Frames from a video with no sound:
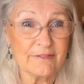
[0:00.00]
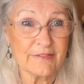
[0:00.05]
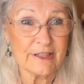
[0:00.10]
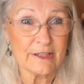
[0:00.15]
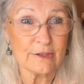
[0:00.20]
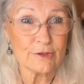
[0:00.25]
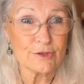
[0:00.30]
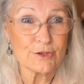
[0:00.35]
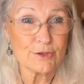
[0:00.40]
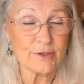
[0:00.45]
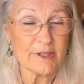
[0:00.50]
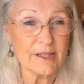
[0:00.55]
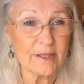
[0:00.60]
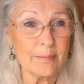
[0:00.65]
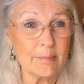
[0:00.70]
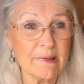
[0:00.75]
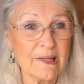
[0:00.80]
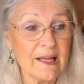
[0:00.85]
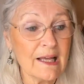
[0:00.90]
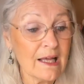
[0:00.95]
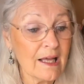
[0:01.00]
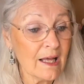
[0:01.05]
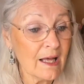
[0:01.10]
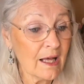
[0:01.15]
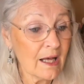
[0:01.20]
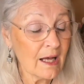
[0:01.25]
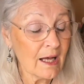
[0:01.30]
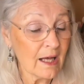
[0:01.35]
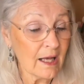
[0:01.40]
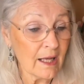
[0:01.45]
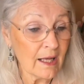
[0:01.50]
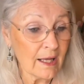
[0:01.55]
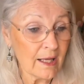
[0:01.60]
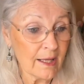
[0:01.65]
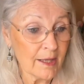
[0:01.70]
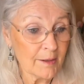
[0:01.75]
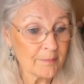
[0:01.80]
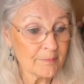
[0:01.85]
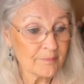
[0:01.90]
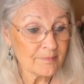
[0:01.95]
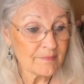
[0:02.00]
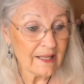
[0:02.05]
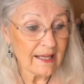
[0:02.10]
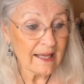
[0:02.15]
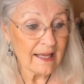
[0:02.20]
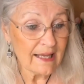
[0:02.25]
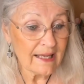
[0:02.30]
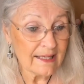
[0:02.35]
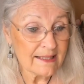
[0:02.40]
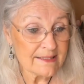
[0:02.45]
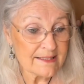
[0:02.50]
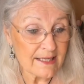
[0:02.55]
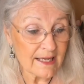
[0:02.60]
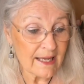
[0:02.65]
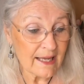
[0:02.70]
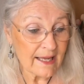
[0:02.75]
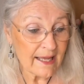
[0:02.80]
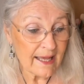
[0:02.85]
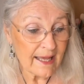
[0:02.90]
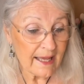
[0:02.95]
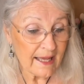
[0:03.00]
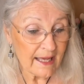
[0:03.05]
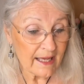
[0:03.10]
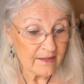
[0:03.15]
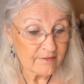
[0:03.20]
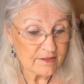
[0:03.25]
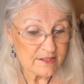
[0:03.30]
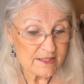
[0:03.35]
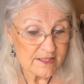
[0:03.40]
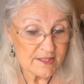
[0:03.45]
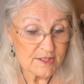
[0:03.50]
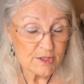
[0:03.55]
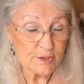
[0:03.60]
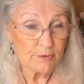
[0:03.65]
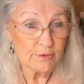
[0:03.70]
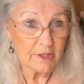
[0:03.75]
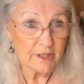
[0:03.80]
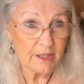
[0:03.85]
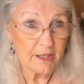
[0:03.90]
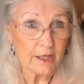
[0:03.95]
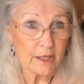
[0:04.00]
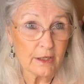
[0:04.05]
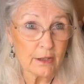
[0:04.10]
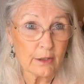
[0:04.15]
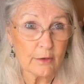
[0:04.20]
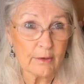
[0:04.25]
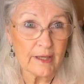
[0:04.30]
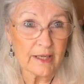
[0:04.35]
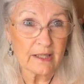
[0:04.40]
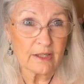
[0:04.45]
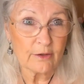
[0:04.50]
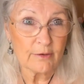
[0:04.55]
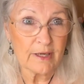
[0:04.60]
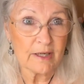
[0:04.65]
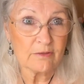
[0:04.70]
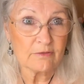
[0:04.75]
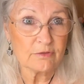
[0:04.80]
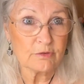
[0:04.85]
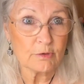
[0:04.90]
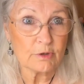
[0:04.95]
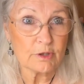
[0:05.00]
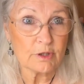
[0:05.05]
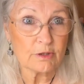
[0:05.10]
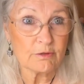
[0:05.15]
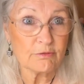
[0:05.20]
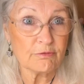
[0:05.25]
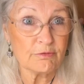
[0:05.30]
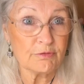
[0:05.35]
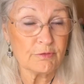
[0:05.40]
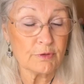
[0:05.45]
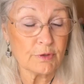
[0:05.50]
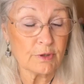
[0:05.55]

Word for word: field trip. Um, and I have a studio at ground floor